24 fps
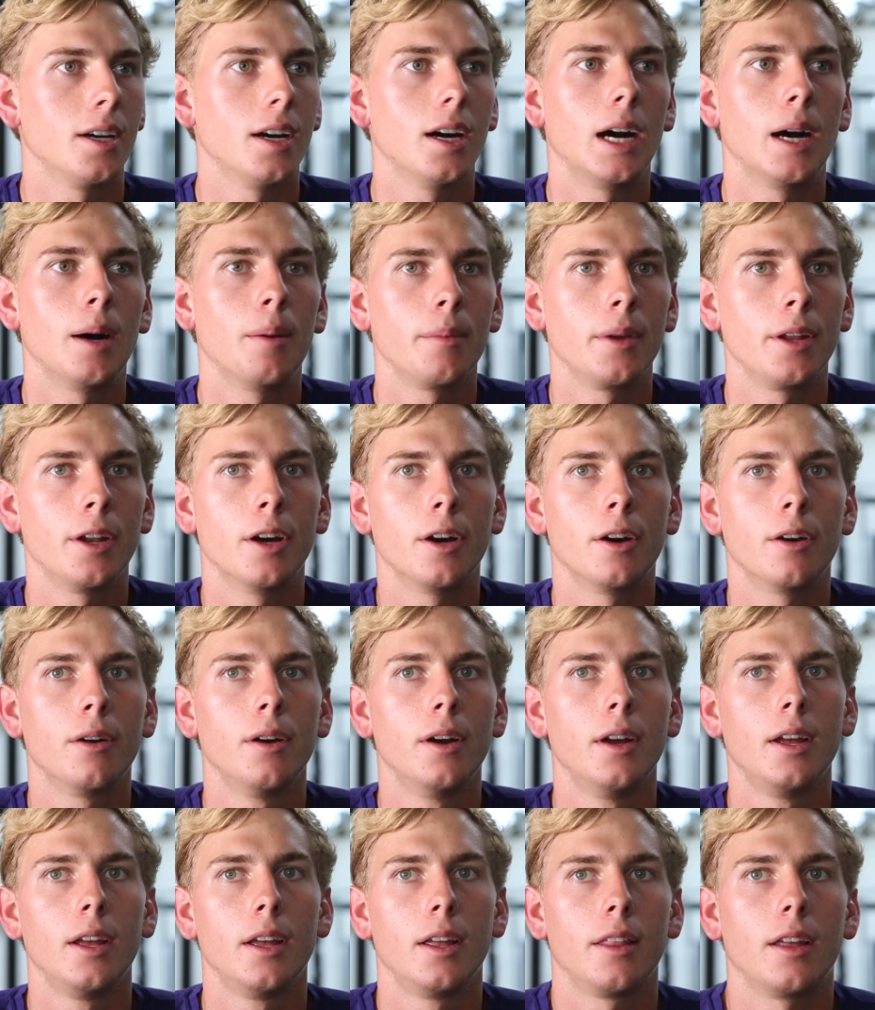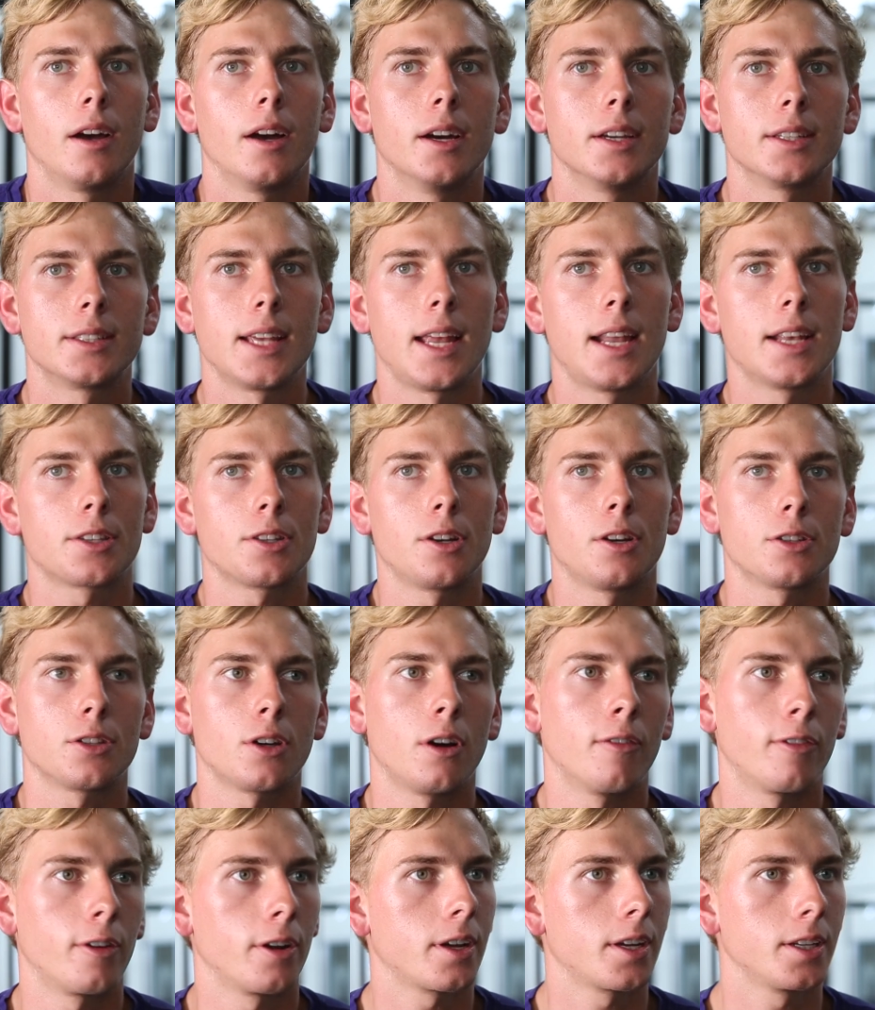Um, you know, uh, Stanislaus
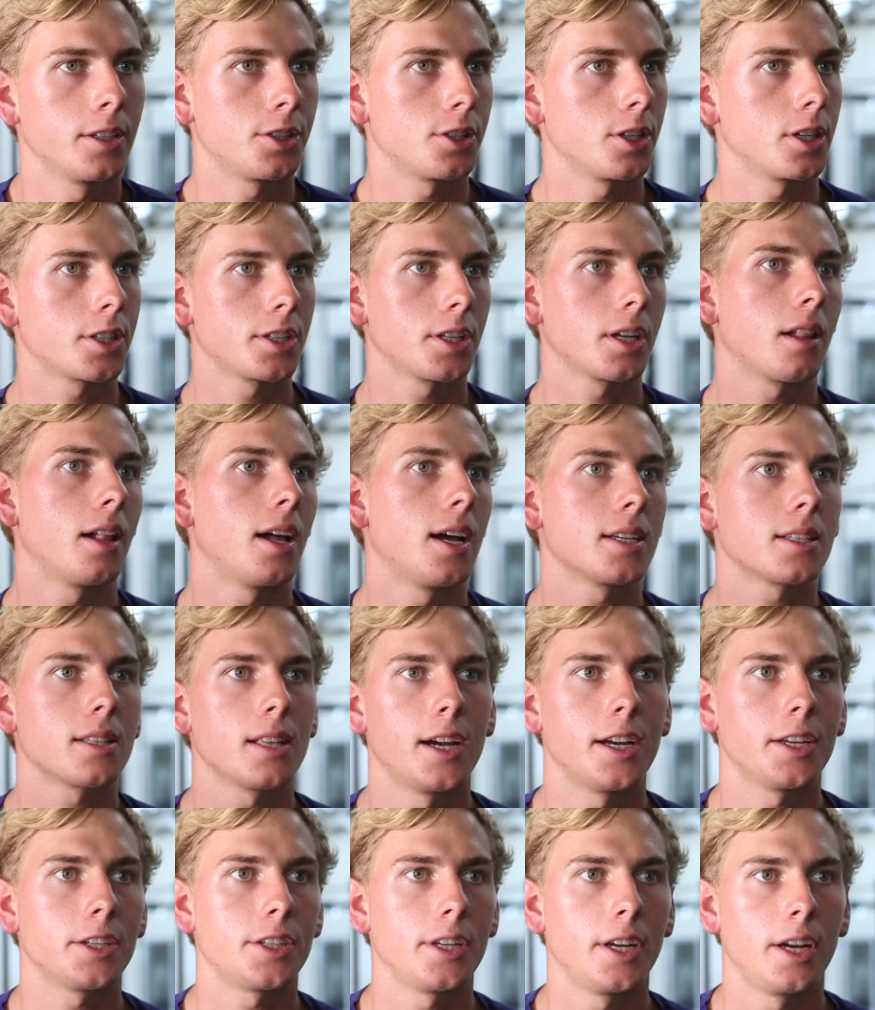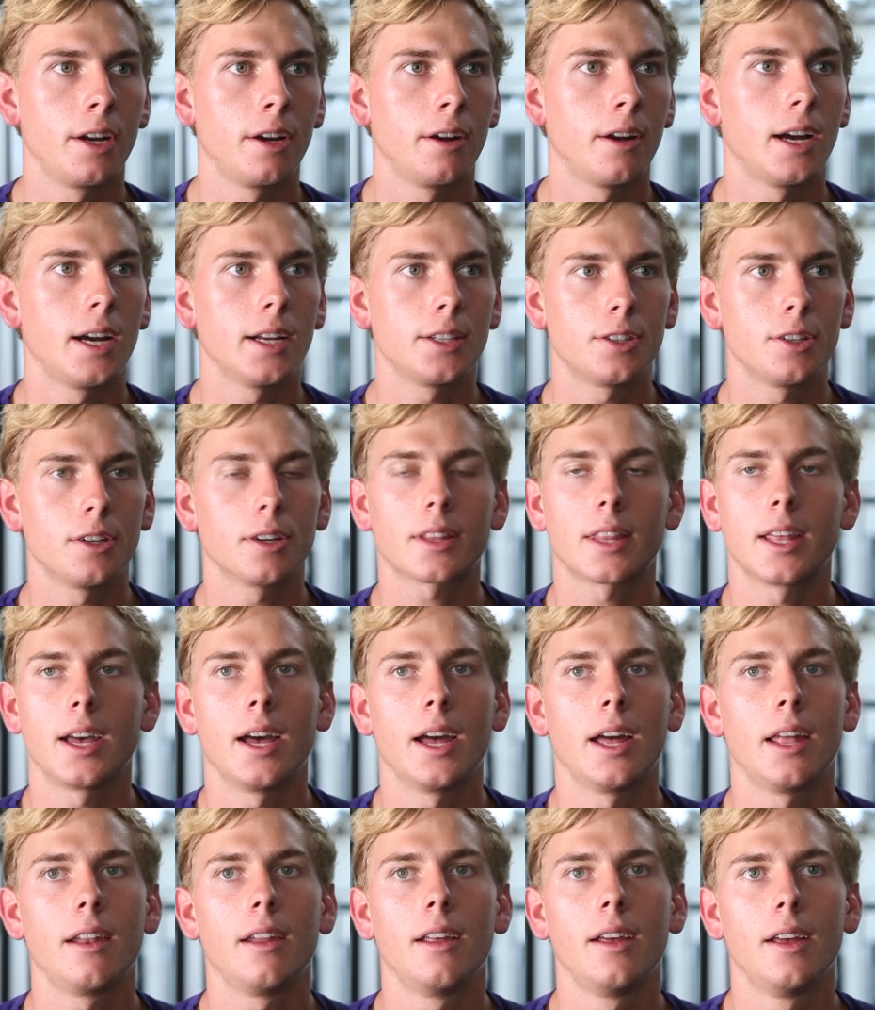offered a construction class last year, and I took
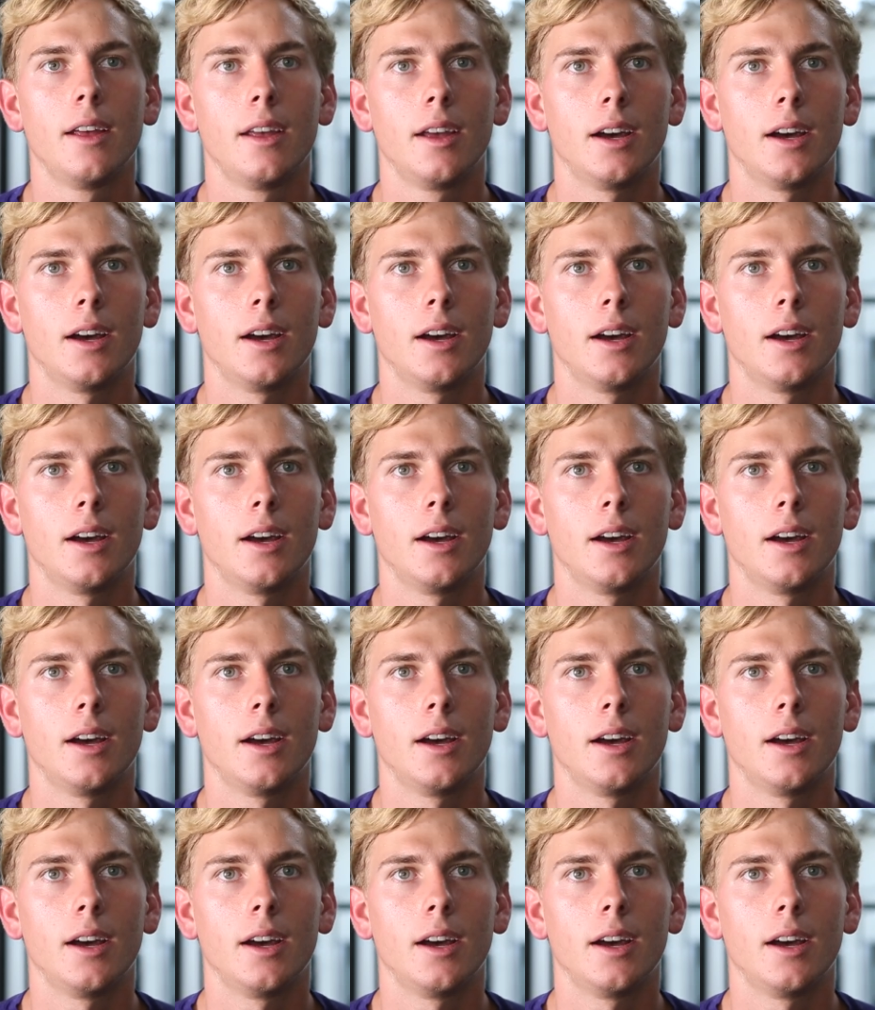that.